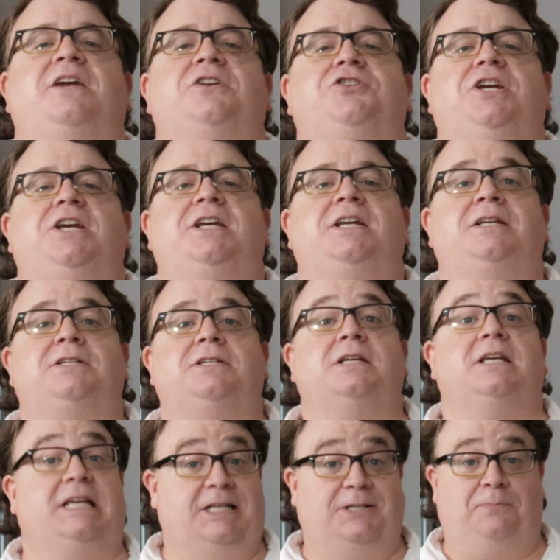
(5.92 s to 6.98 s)
in cheese
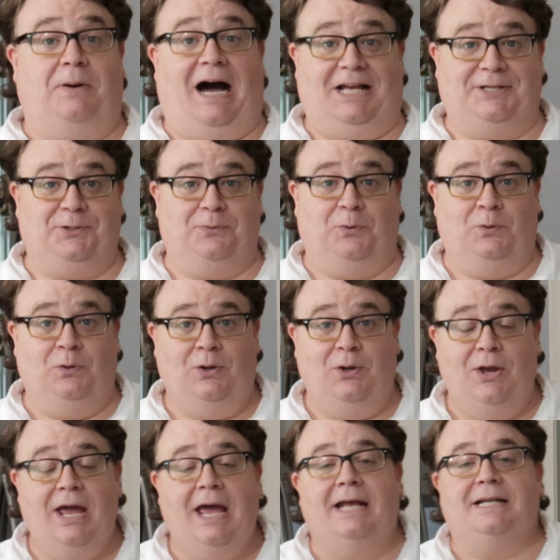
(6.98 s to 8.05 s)
is possible.
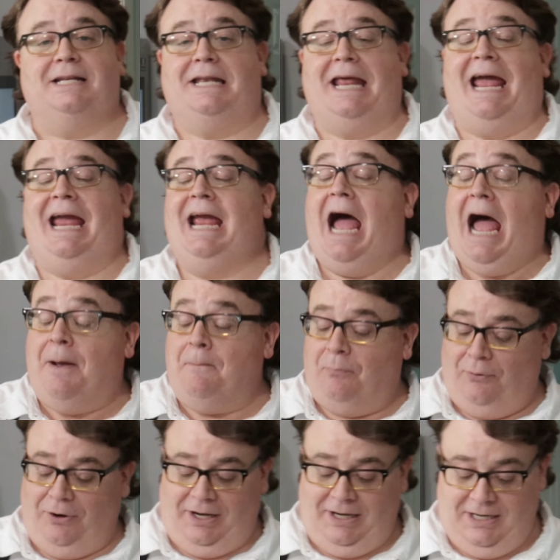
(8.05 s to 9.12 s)
Today I'm
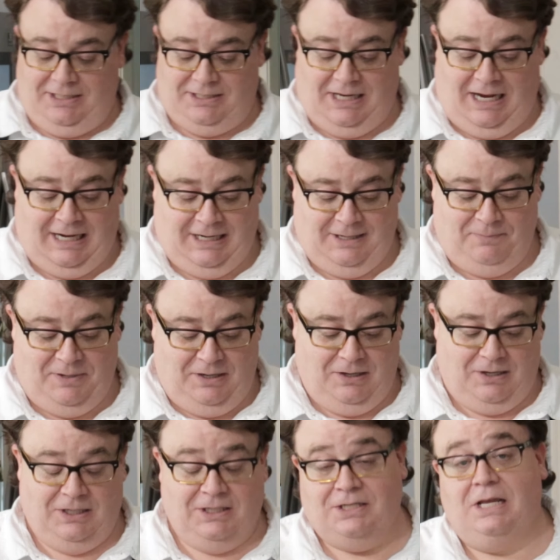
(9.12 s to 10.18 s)
pretty excited
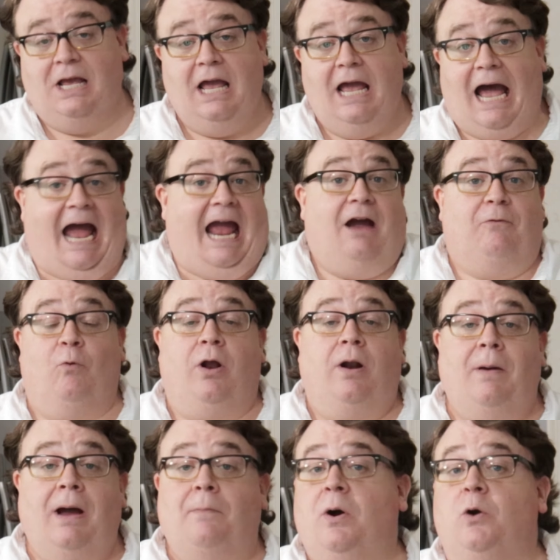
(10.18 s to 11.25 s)
because I have one of
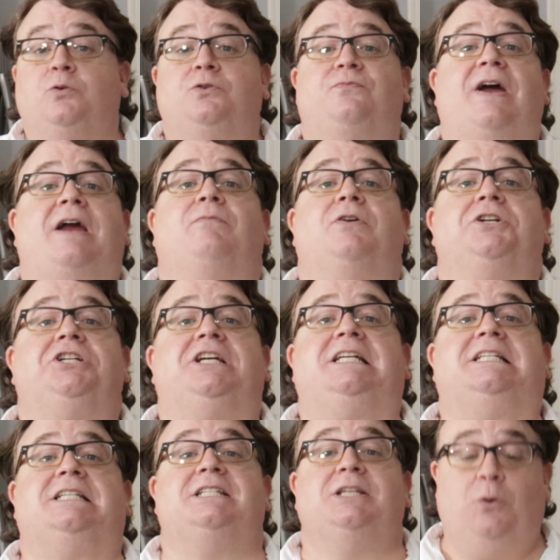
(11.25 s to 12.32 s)
my most favorite
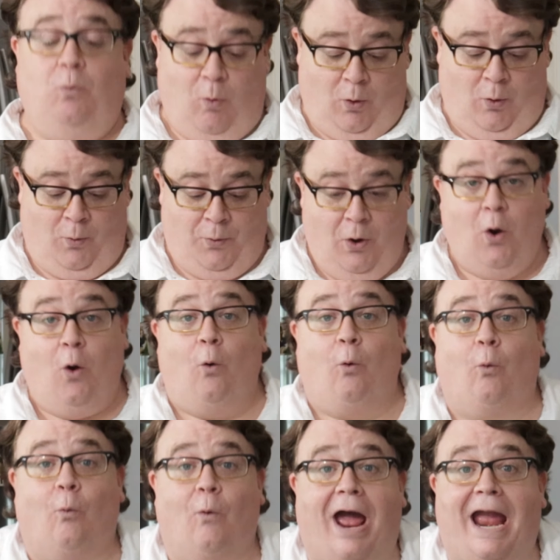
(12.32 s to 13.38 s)
cheeses in the world
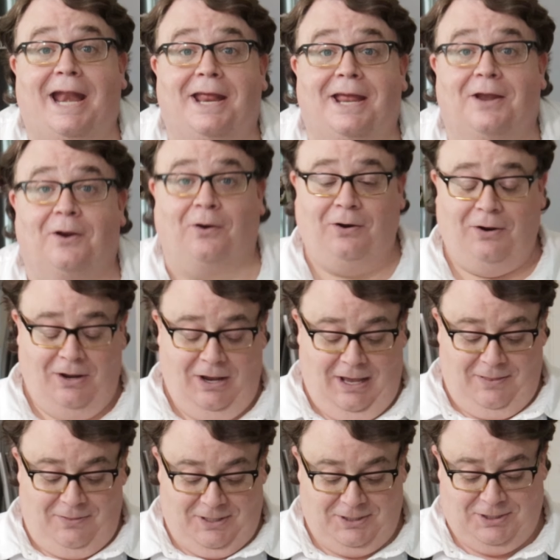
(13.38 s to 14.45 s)
right here.
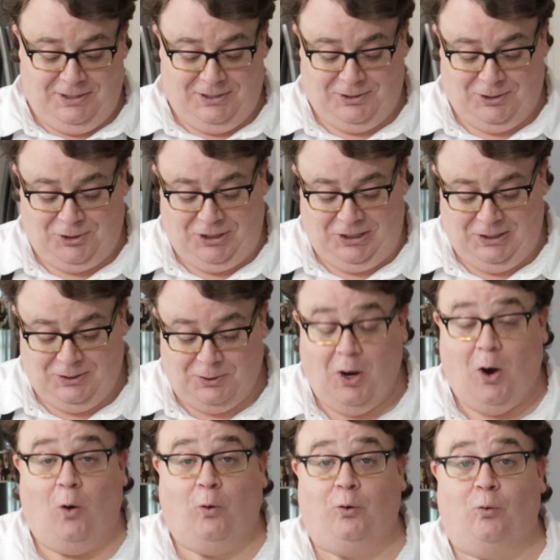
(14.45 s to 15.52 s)
This is a cheese
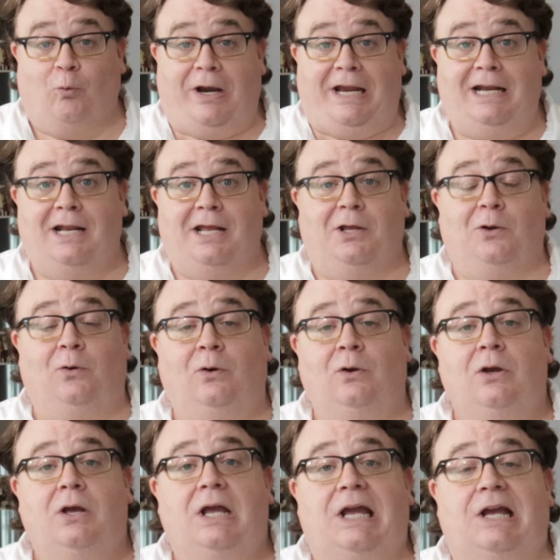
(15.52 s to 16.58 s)
called Green Hill.
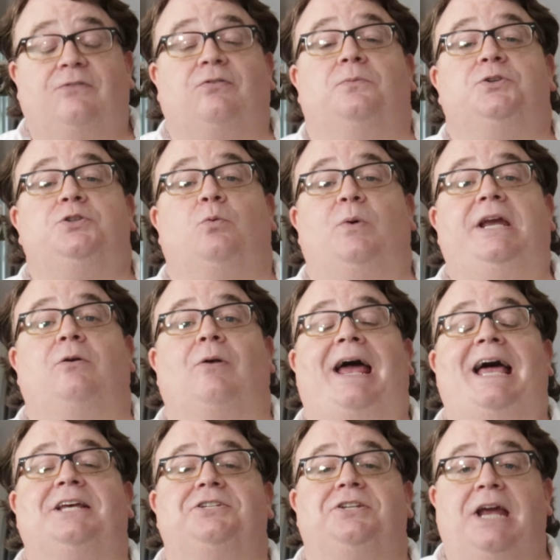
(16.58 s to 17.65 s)
It's from
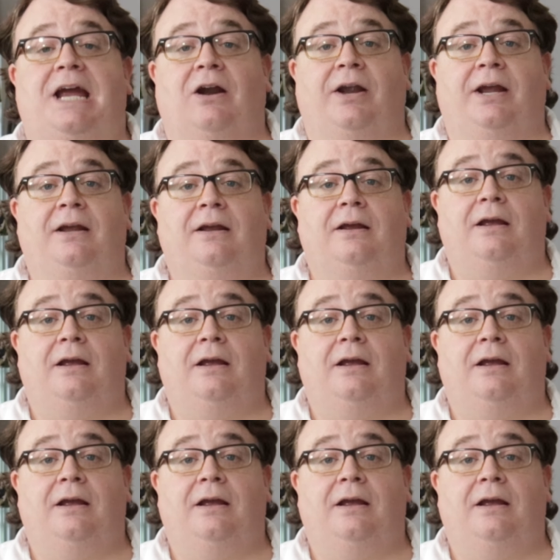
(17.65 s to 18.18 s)
Sweetgrass Dairy.